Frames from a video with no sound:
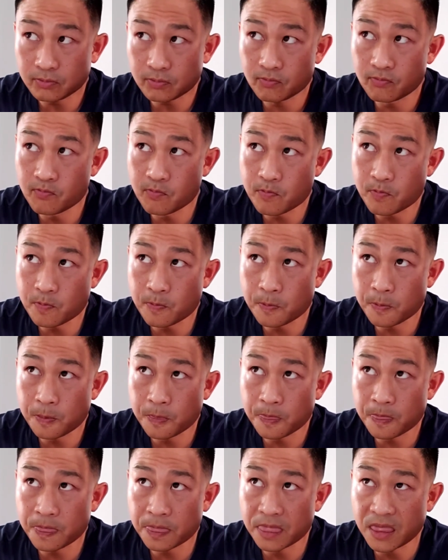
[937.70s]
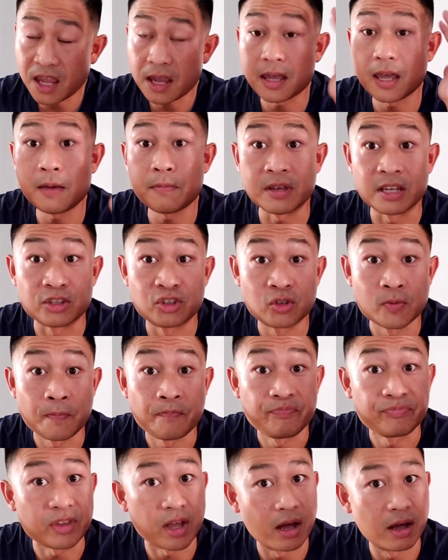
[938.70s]
image
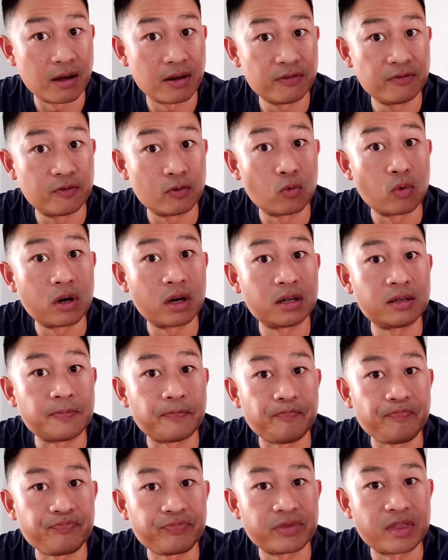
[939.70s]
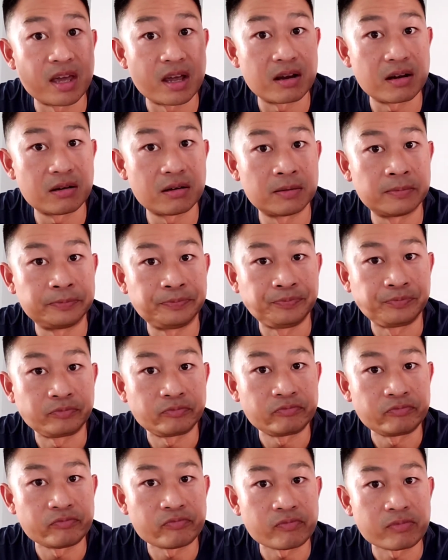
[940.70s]
of what their
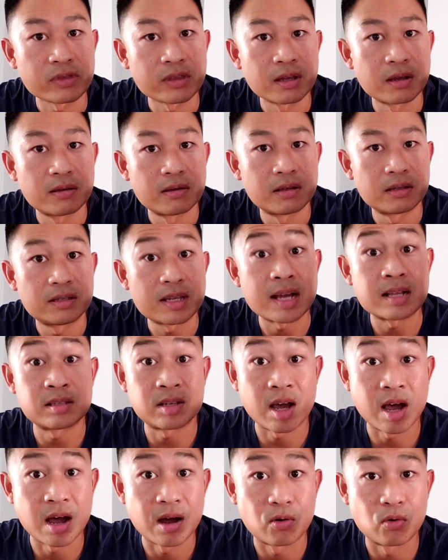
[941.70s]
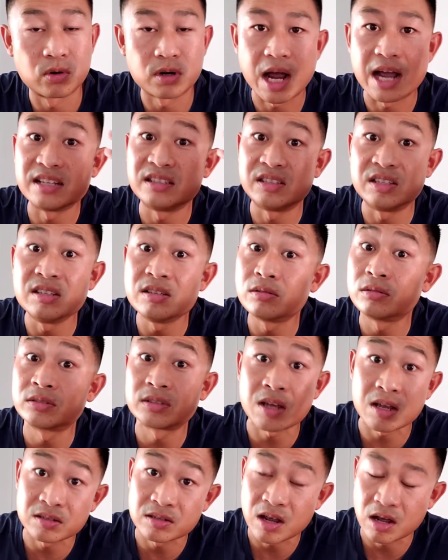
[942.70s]
daan taat or ideal
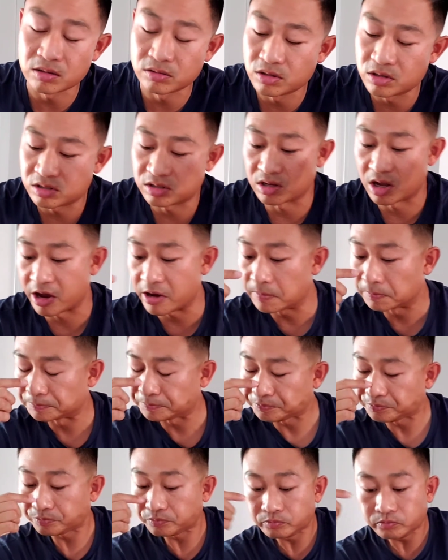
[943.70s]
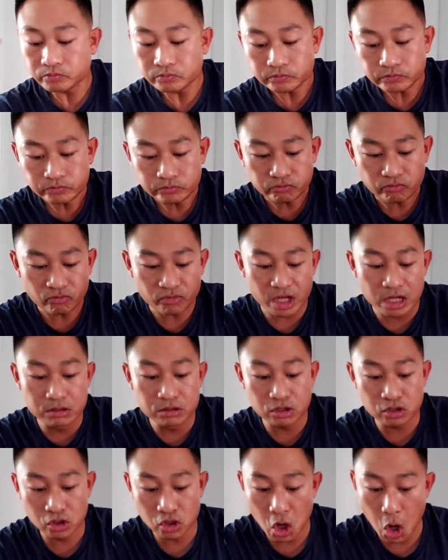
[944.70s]
daan taat looks like.
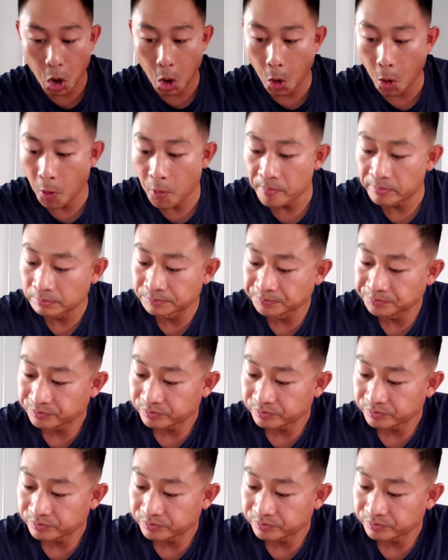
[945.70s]
And so